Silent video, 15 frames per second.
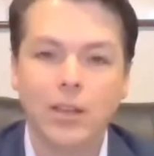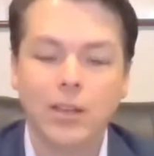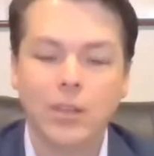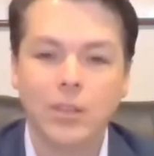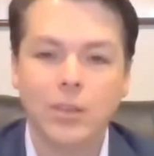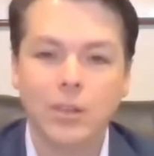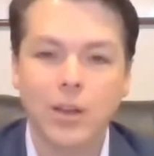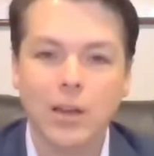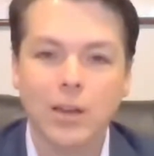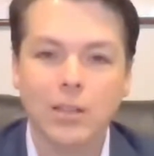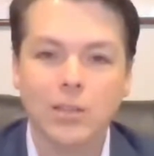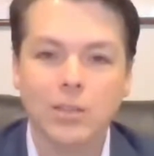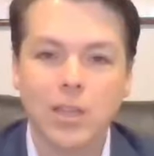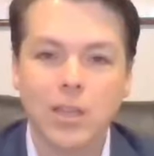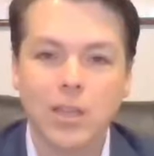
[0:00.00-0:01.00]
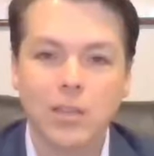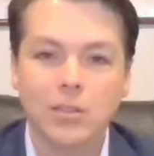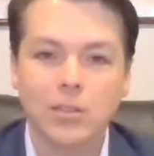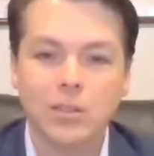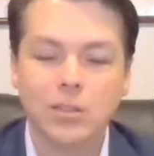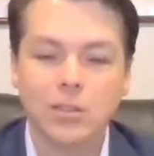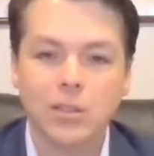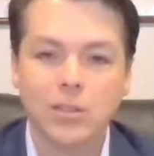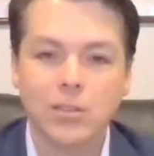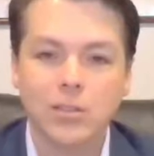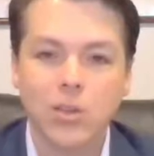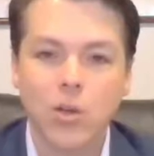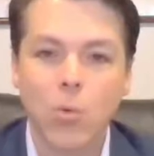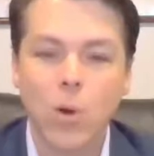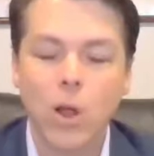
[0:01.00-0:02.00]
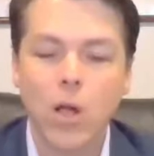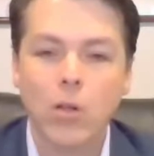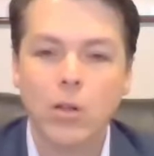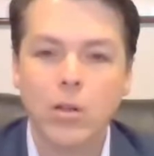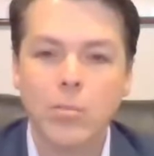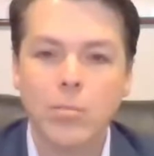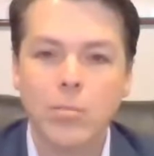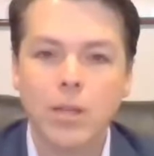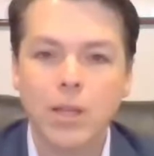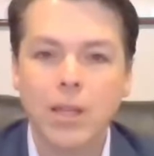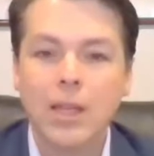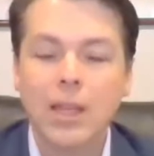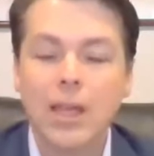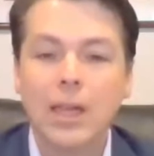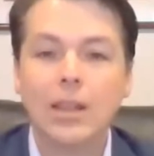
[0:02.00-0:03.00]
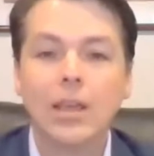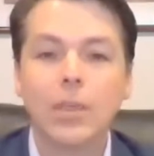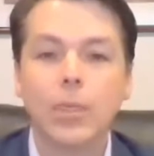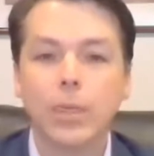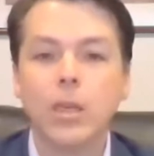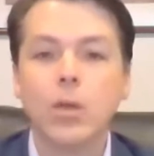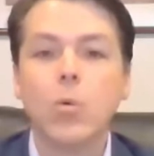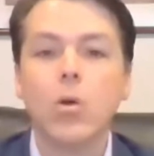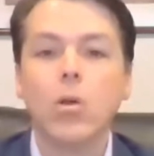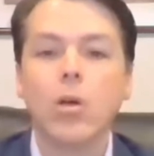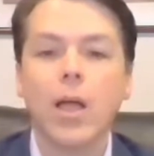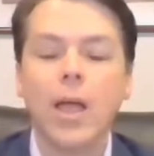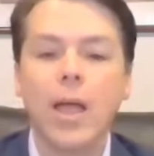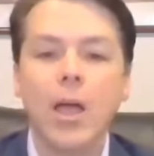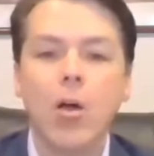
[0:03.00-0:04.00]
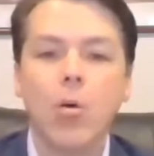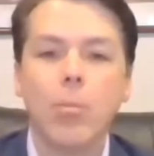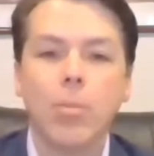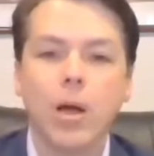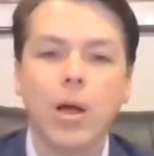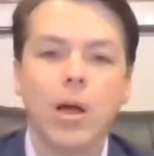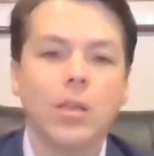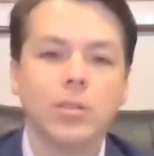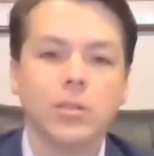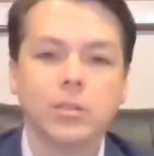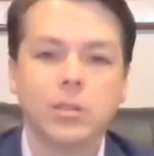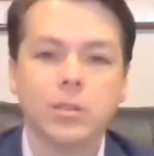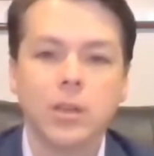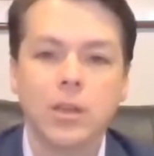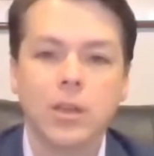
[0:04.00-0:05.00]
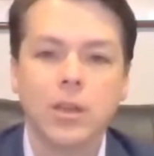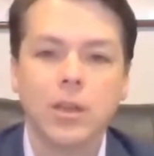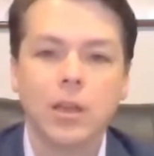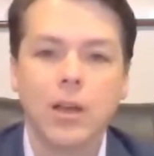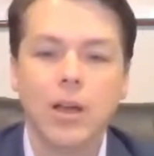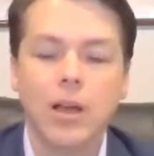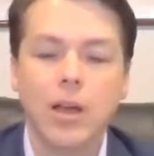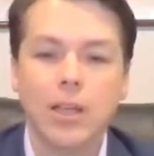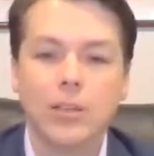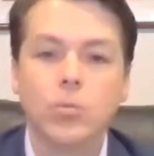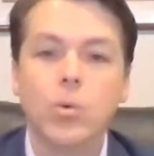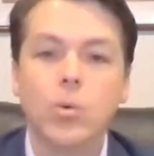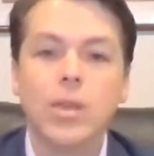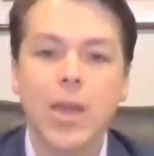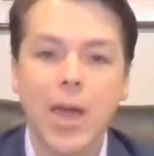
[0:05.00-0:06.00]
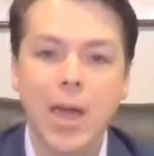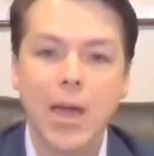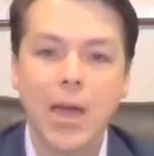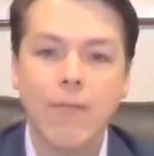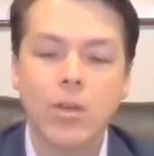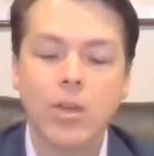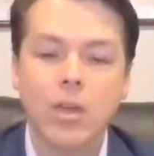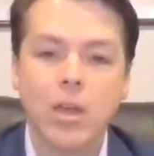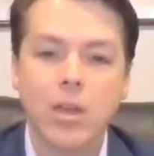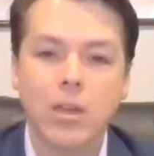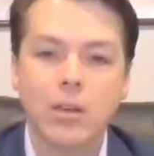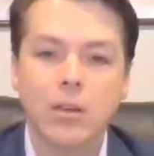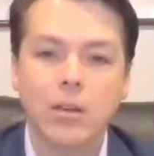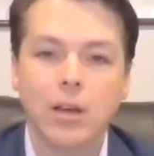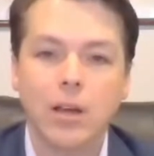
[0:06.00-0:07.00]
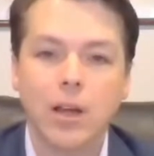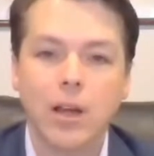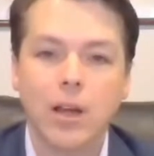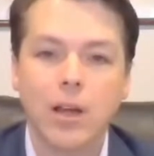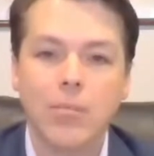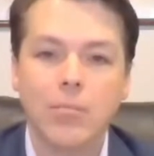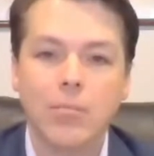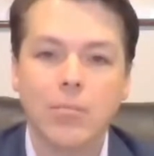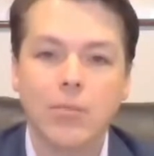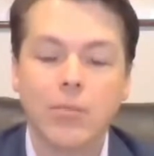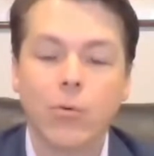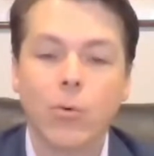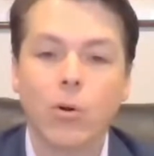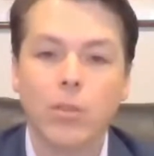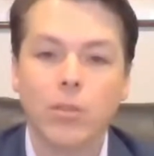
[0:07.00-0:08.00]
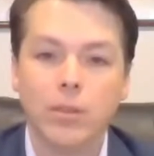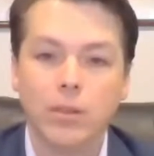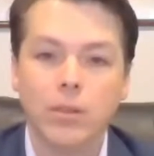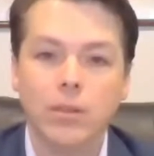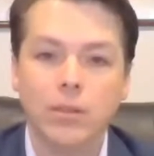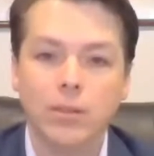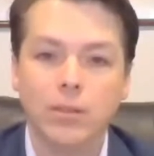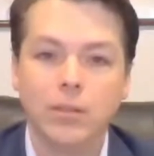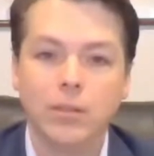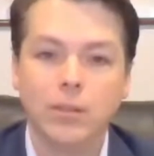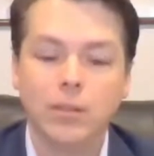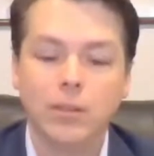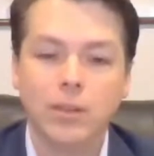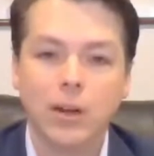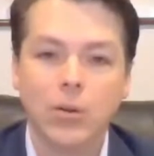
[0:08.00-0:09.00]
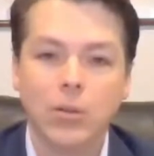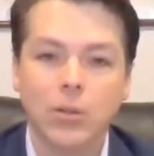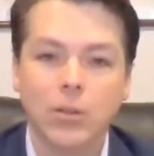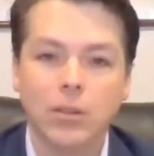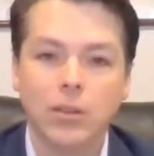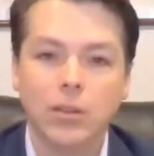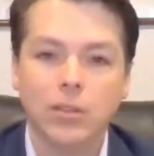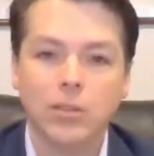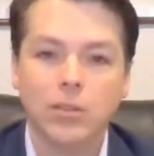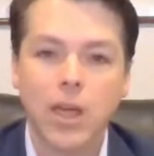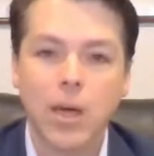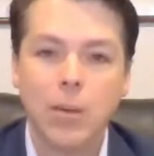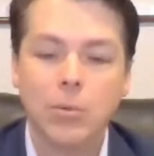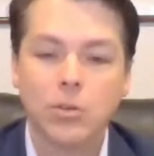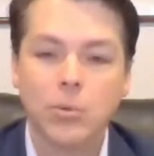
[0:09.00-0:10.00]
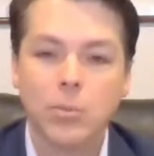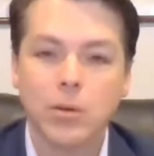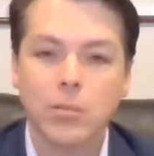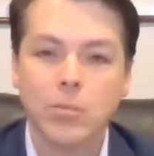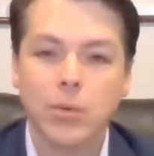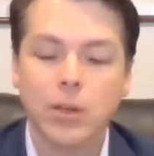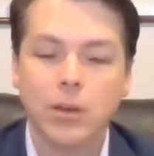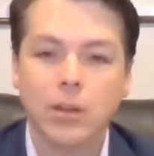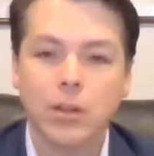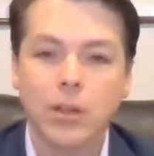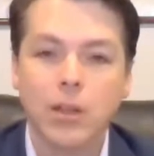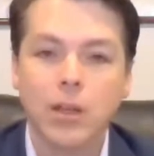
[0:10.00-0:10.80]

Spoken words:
in the United States is so welcome. And I think will help us as we advocate for the not only the establishment, but